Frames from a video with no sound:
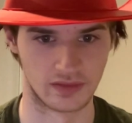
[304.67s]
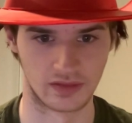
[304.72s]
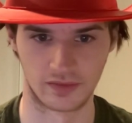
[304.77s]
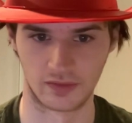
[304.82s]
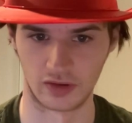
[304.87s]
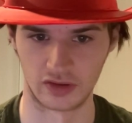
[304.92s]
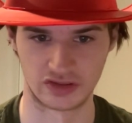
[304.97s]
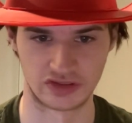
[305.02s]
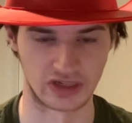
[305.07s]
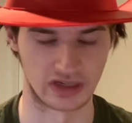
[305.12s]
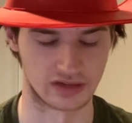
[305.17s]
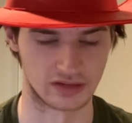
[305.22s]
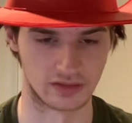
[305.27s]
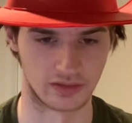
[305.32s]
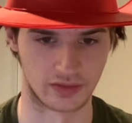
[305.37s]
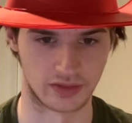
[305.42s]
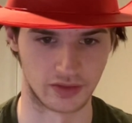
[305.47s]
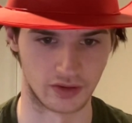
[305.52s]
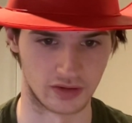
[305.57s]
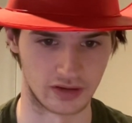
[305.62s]
first, second,
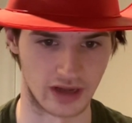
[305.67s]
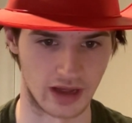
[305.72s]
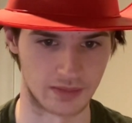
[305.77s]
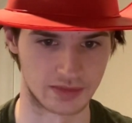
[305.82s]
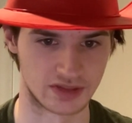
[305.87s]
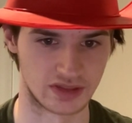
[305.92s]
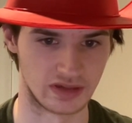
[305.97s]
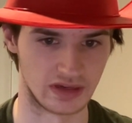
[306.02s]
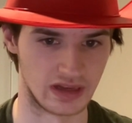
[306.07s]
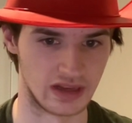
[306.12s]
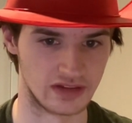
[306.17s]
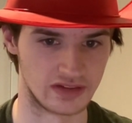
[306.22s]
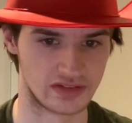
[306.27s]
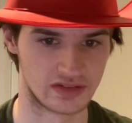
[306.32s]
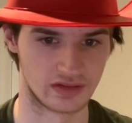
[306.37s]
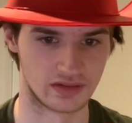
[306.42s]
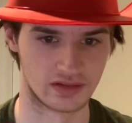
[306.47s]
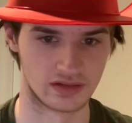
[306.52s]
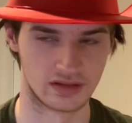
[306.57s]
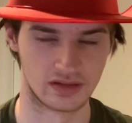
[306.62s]
or third option.
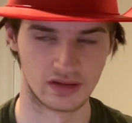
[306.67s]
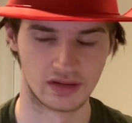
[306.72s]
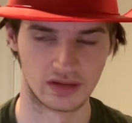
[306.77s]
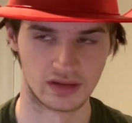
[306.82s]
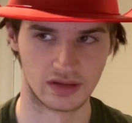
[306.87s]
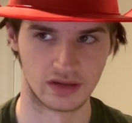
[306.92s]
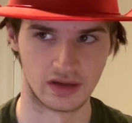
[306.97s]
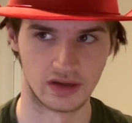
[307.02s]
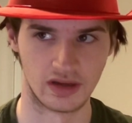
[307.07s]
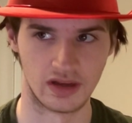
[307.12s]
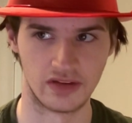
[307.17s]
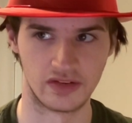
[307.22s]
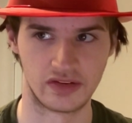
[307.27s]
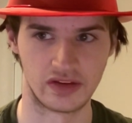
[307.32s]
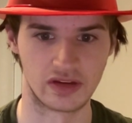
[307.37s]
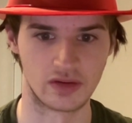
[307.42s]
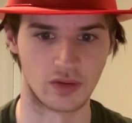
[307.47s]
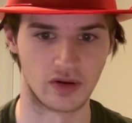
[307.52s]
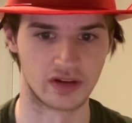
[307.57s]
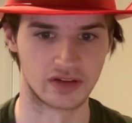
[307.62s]
It's is
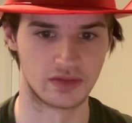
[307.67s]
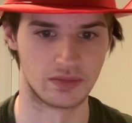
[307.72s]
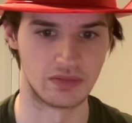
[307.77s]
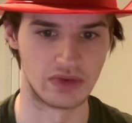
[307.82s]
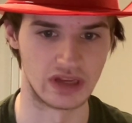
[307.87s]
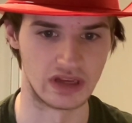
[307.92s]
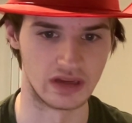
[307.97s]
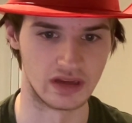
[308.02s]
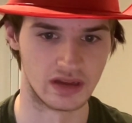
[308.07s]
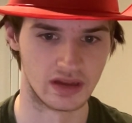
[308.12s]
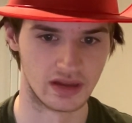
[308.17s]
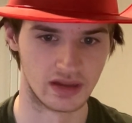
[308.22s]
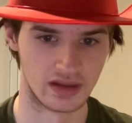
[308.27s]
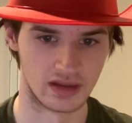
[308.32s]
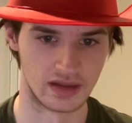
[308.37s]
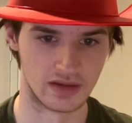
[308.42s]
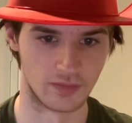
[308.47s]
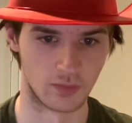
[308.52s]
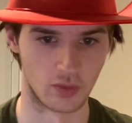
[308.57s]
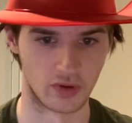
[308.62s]
he going to be
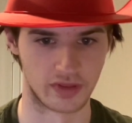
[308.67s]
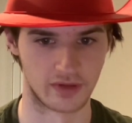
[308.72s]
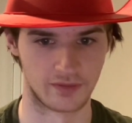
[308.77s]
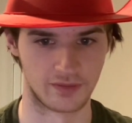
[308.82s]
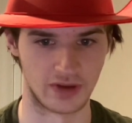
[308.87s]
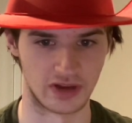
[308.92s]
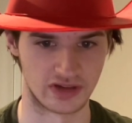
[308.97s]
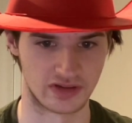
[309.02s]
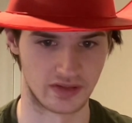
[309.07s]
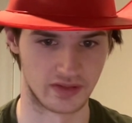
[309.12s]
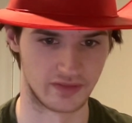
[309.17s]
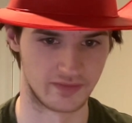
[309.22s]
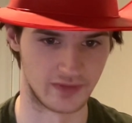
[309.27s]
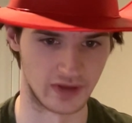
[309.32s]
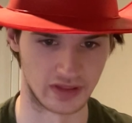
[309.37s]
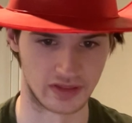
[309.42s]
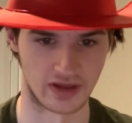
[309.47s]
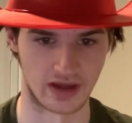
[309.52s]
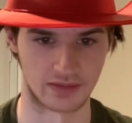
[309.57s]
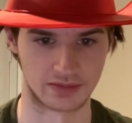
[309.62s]
the fourth or fifth,
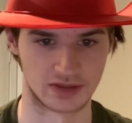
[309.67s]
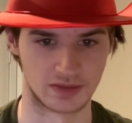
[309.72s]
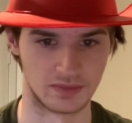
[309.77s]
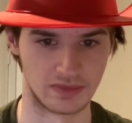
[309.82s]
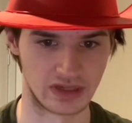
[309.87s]
fifth option?